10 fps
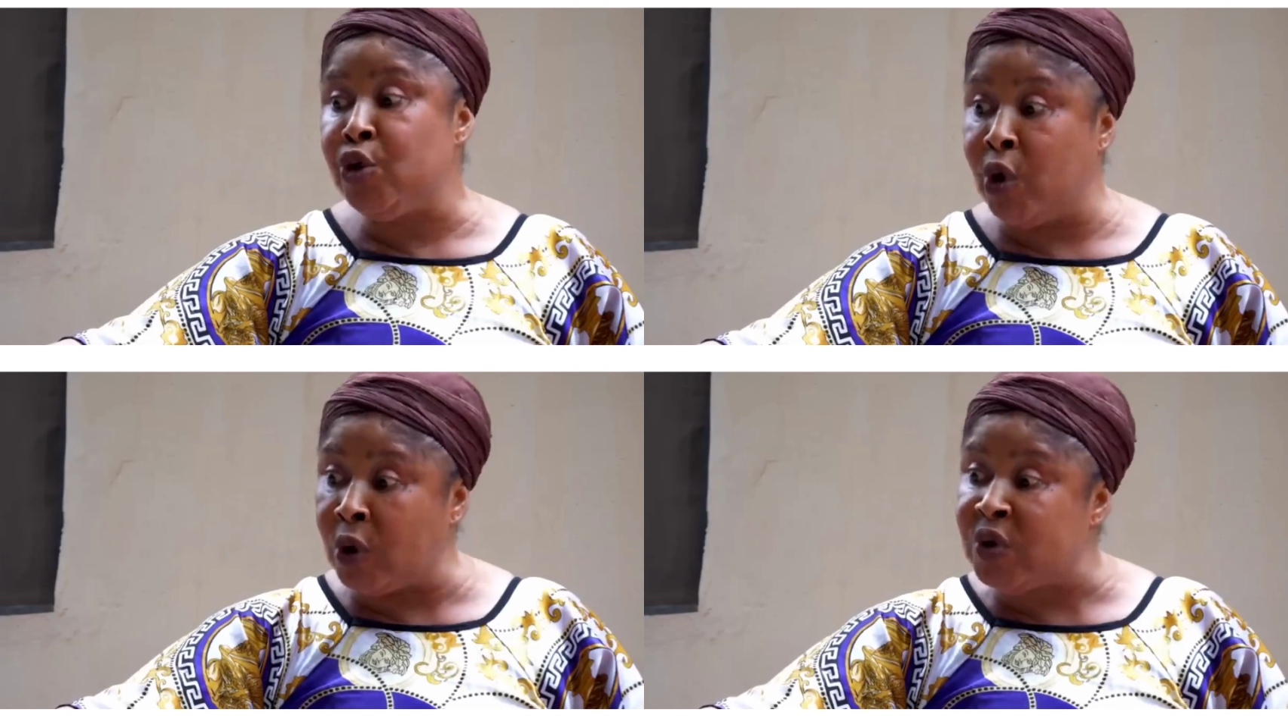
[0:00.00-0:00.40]

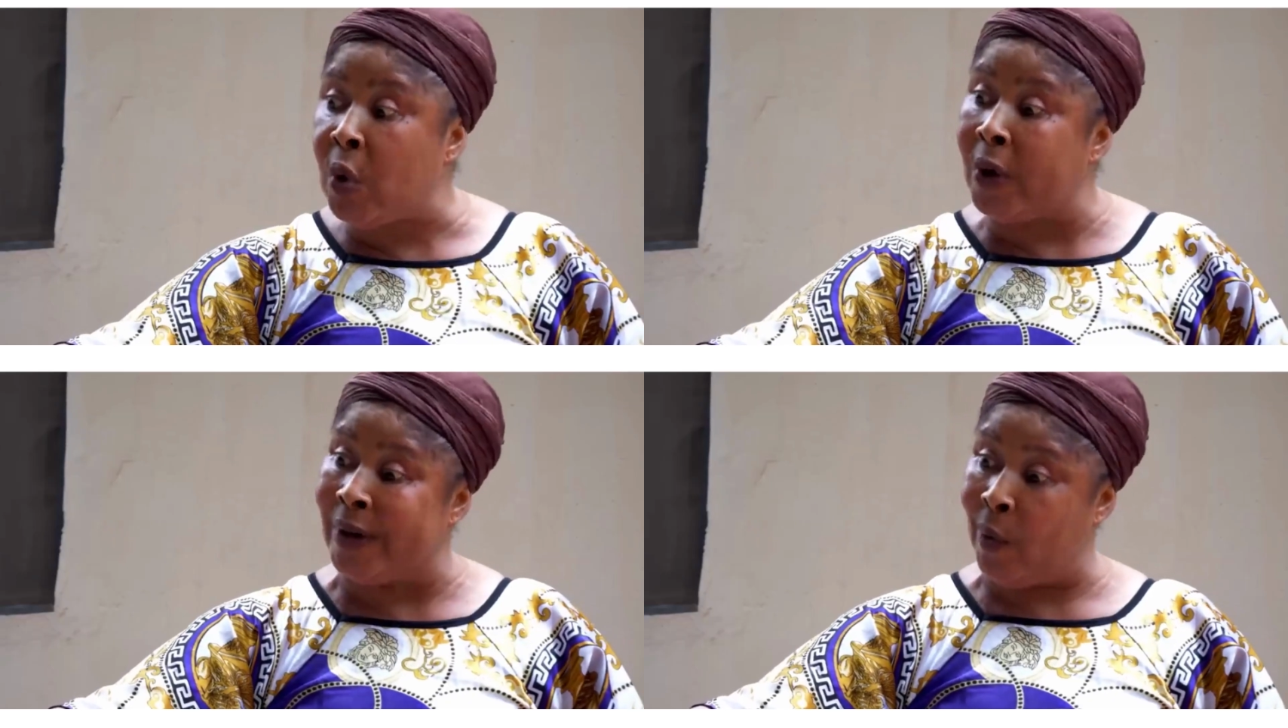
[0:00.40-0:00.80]
does
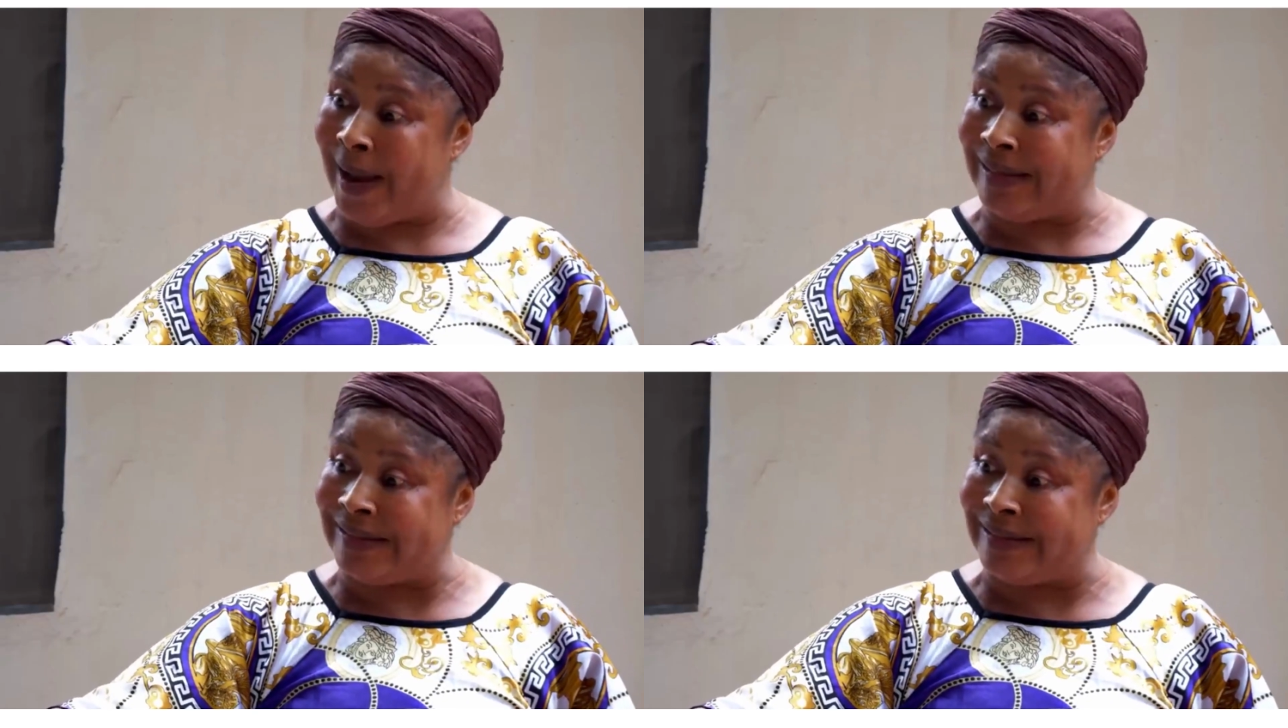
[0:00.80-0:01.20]

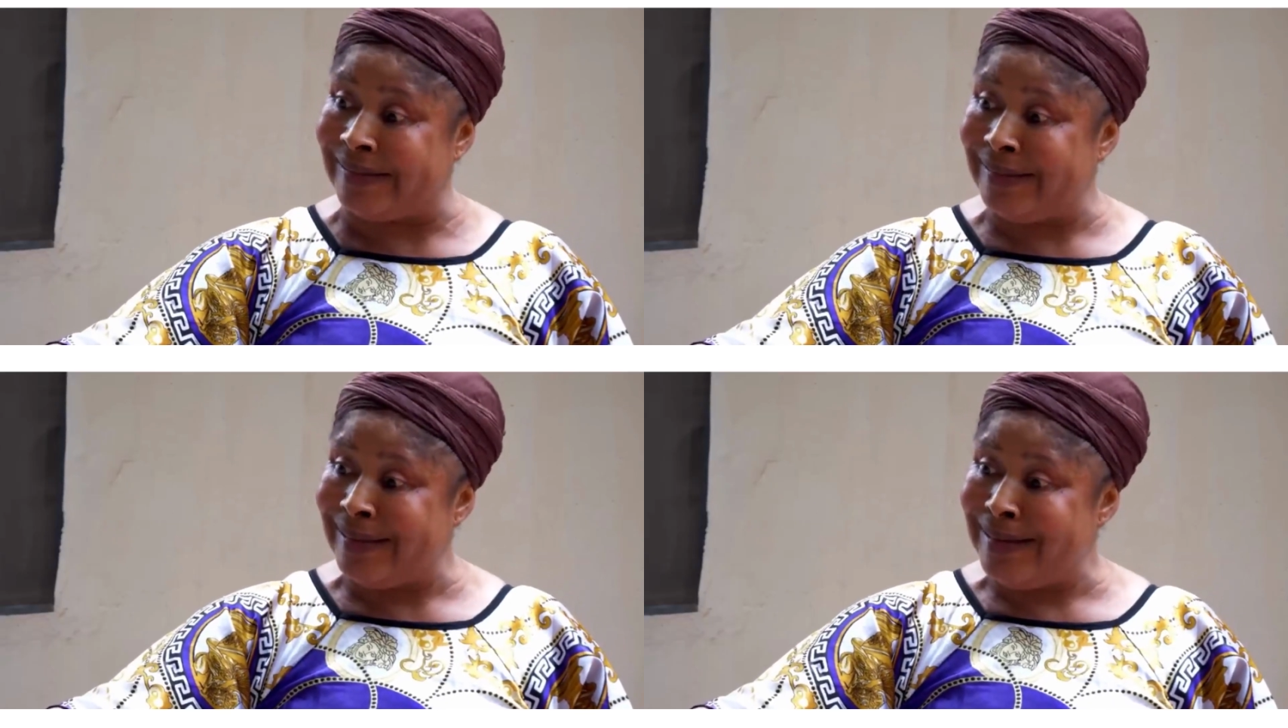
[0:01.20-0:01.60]
otherwise,
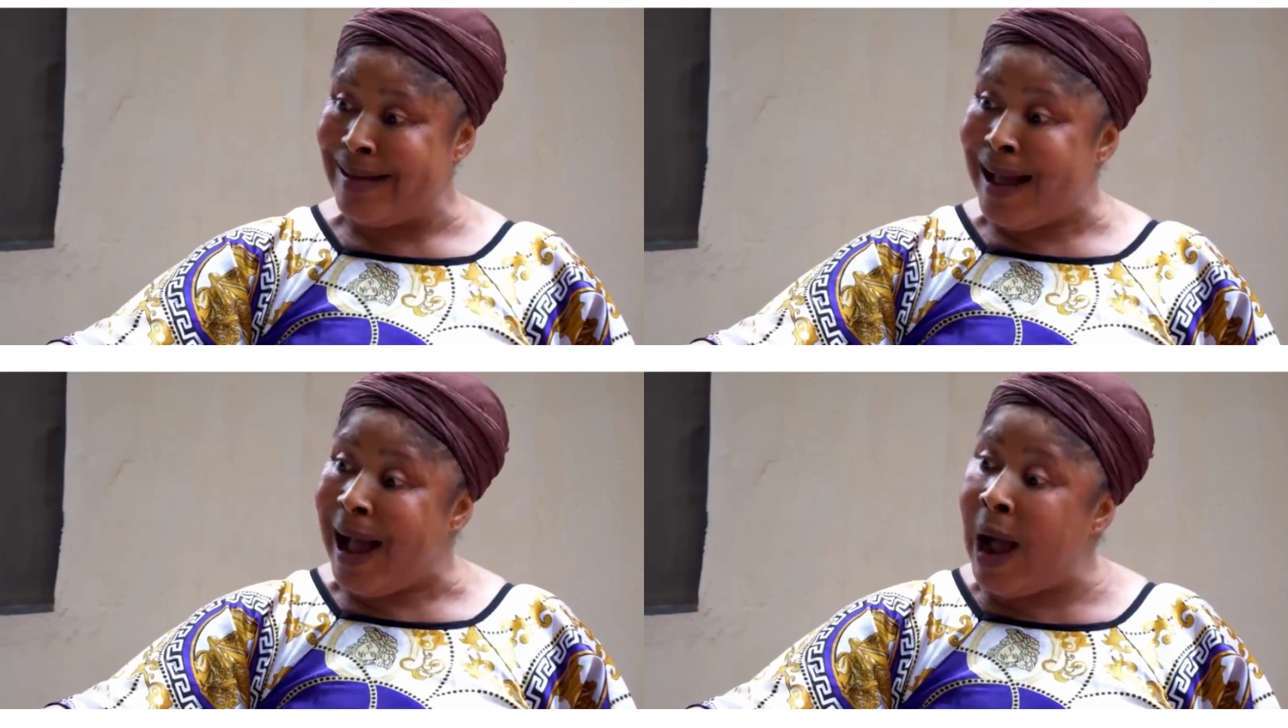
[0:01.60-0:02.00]

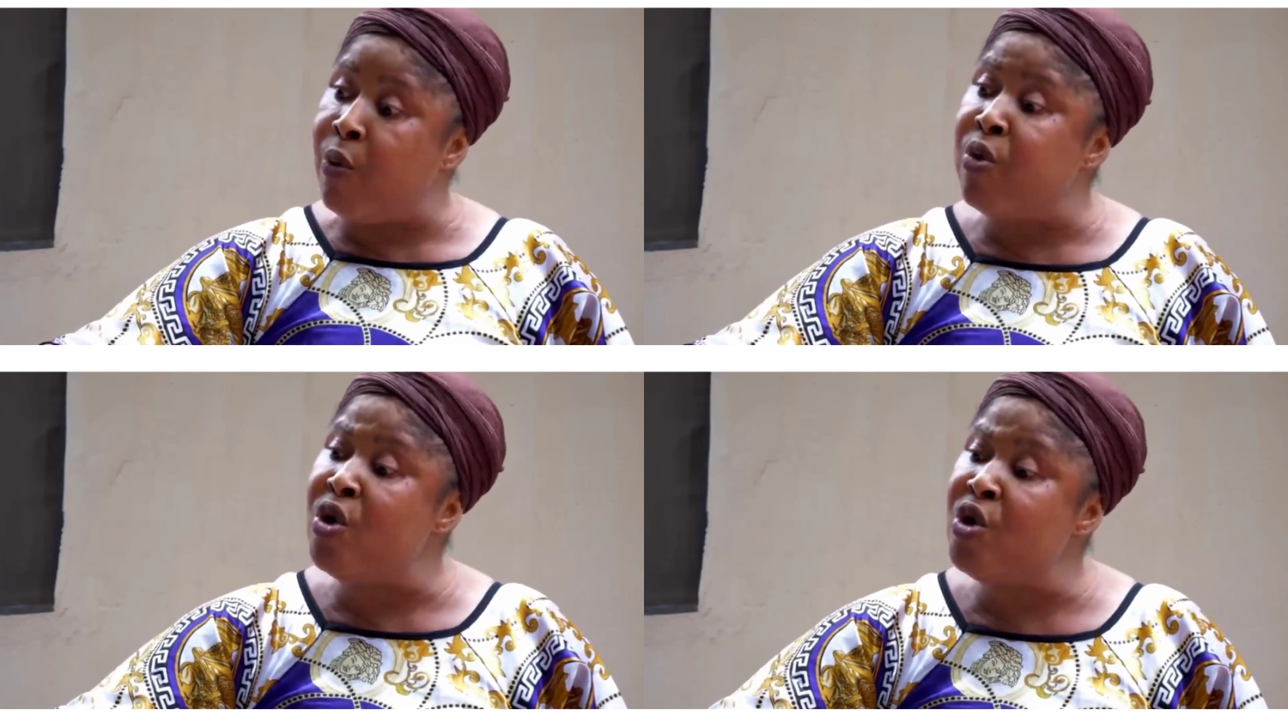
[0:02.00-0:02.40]
I
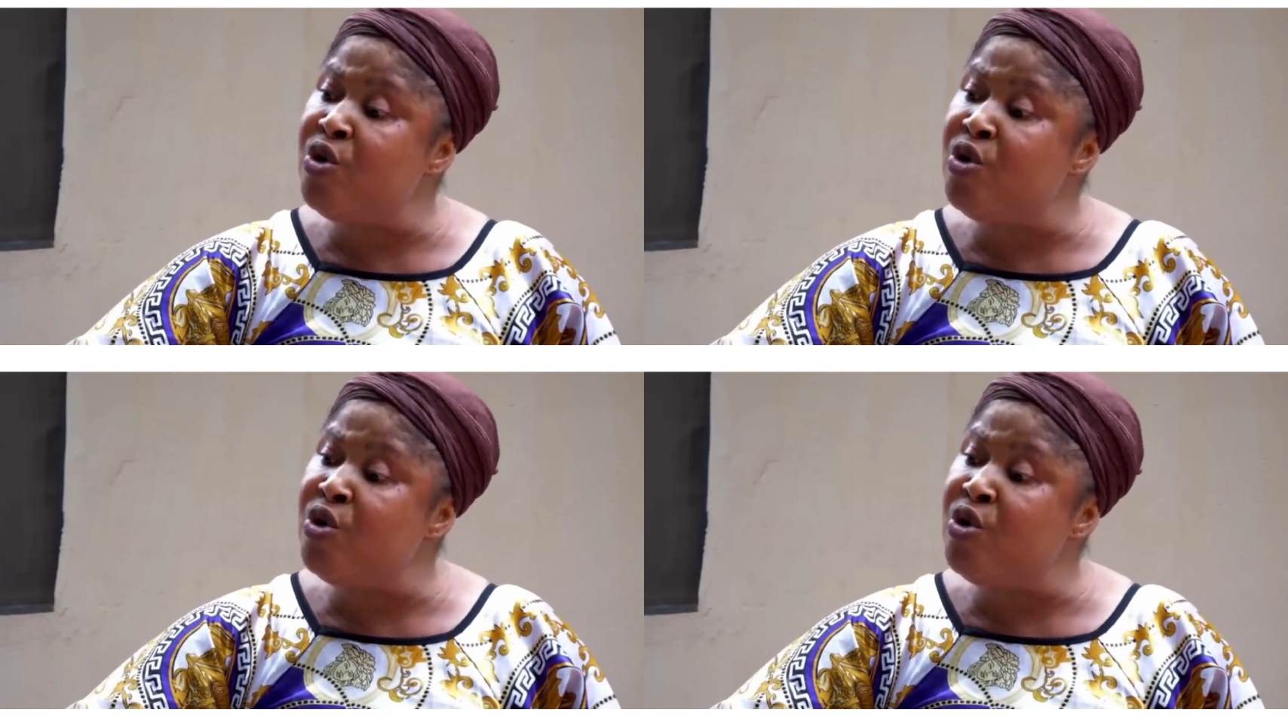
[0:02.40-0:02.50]
will